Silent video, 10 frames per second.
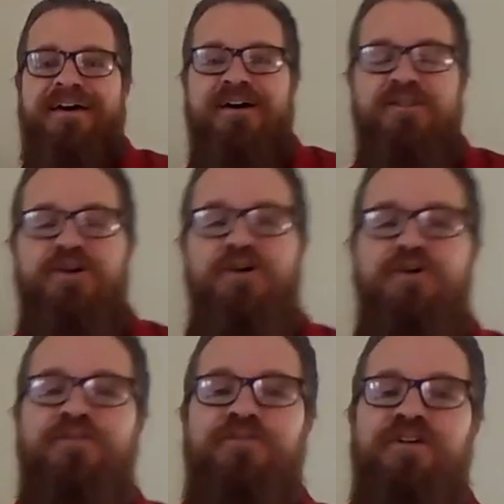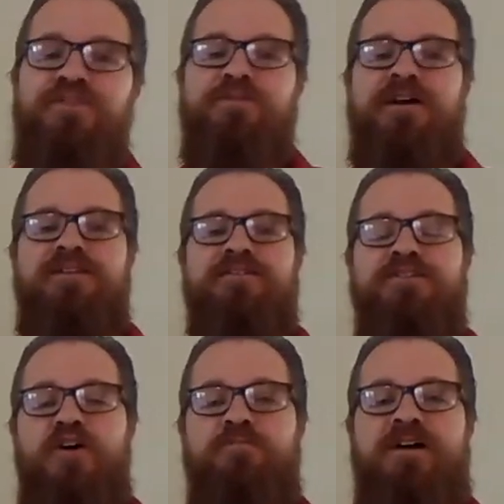Hello, fifth graders.
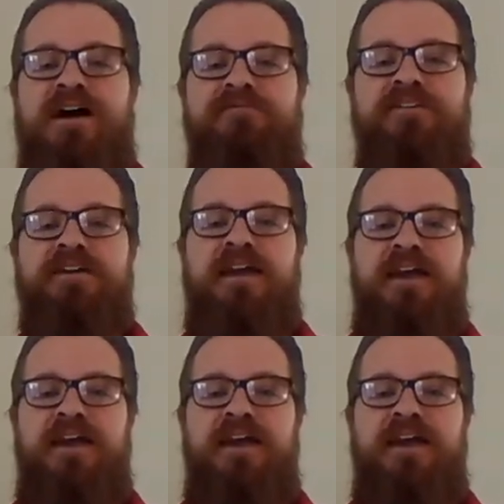I hope you're having